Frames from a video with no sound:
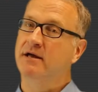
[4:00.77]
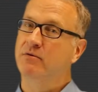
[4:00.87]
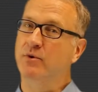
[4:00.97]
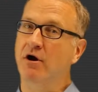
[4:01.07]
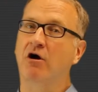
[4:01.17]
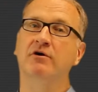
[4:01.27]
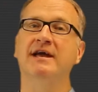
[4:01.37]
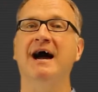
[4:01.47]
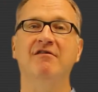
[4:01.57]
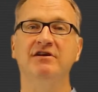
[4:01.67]
we already
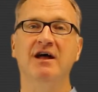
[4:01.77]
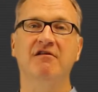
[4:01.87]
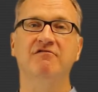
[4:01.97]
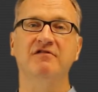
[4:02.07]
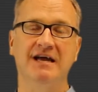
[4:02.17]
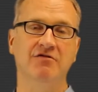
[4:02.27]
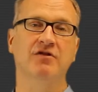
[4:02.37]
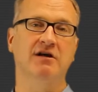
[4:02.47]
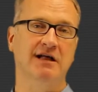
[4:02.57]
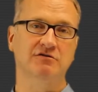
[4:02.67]
have enough in
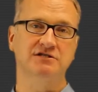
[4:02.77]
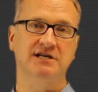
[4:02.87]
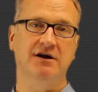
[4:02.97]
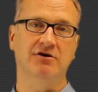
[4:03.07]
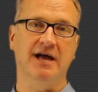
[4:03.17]
the Klaus tail